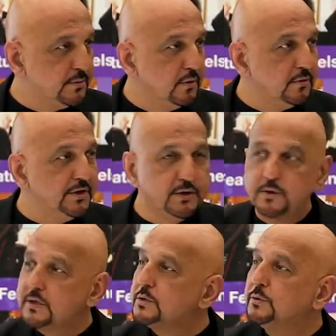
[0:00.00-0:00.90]
We only
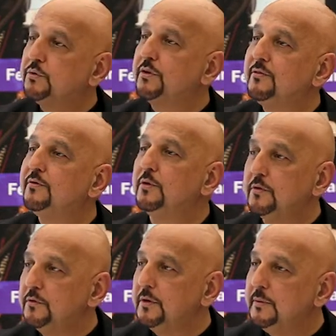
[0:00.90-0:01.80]
use 2, 3, 4
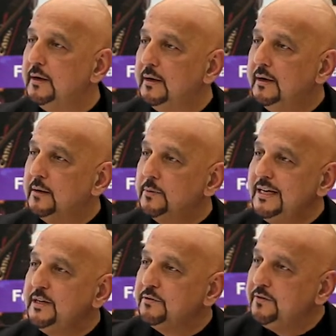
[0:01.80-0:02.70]
of them, and we
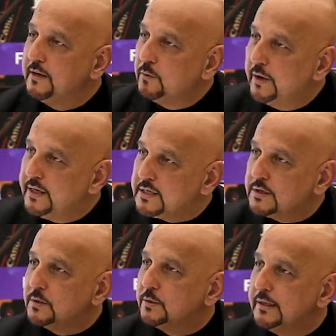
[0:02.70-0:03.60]
need to find ways
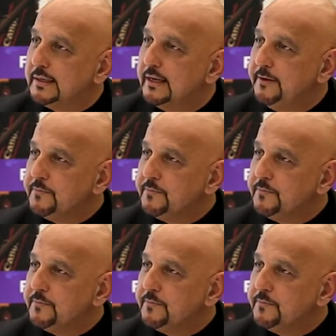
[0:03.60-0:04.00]
to do that.